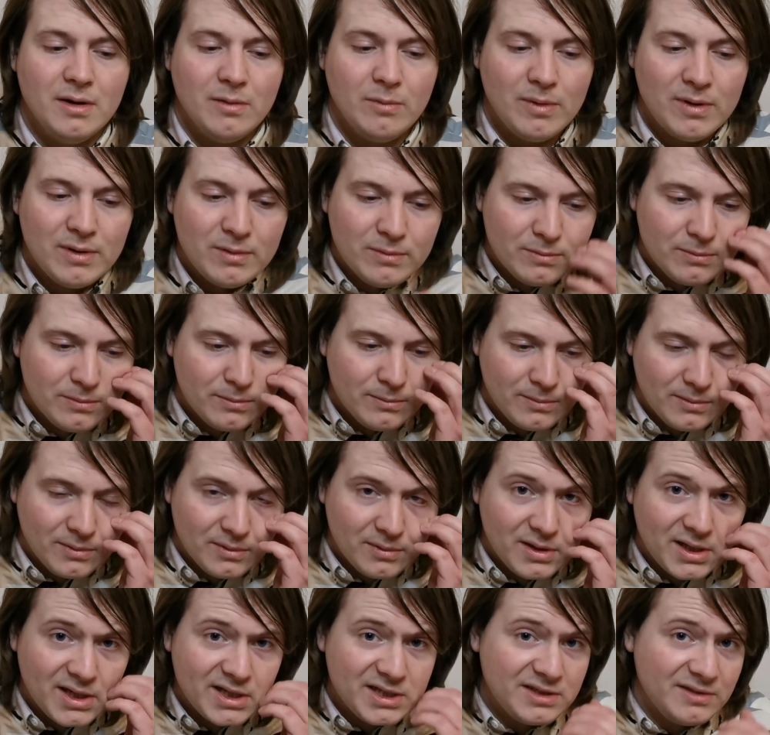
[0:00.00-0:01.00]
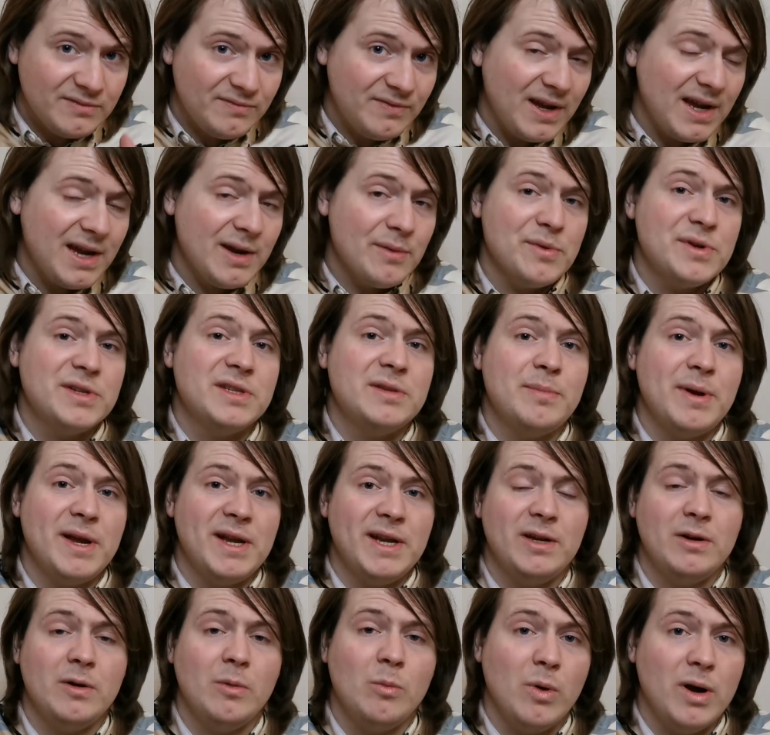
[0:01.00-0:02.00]
Well, this varies
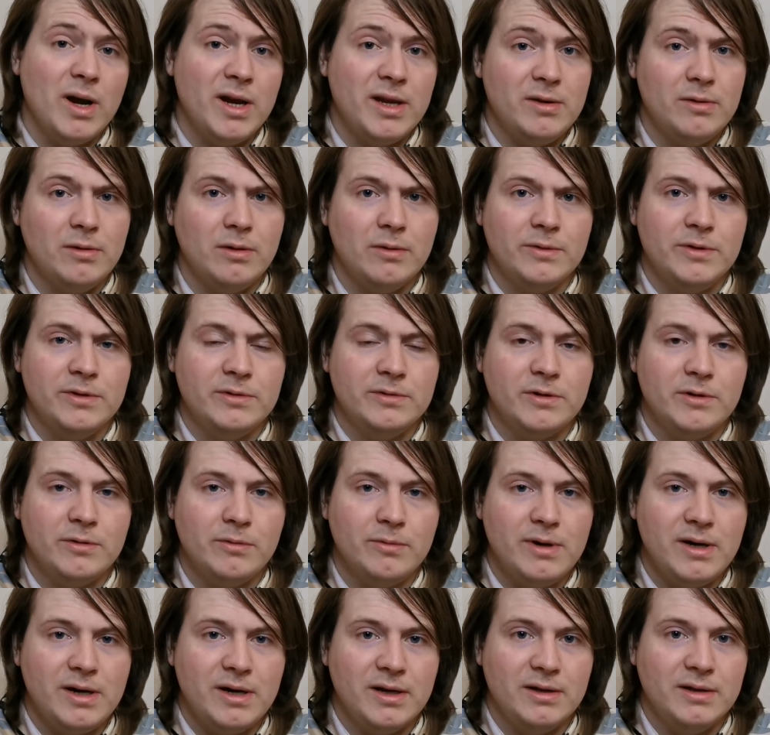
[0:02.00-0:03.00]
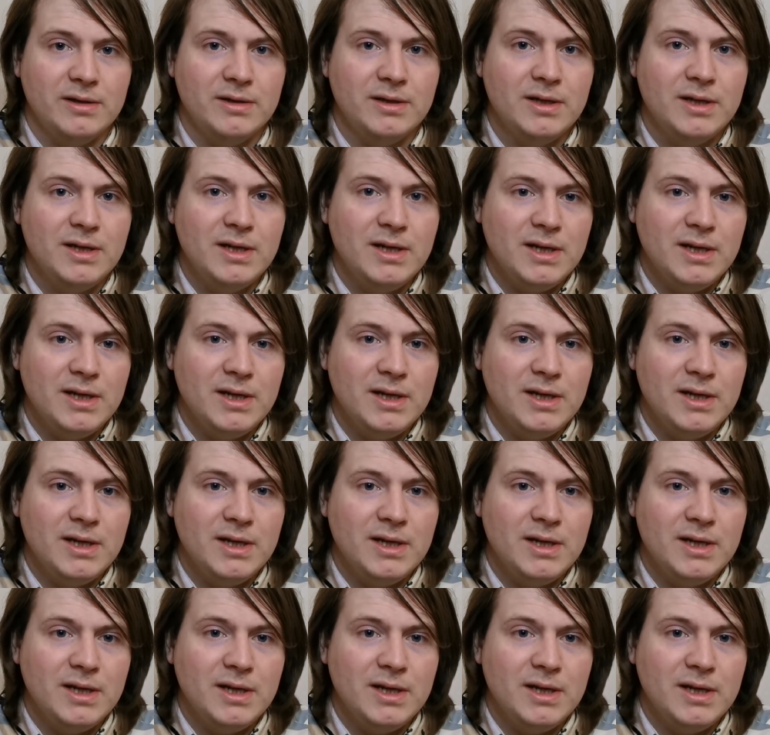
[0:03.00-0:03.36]
depending on where you are in your career.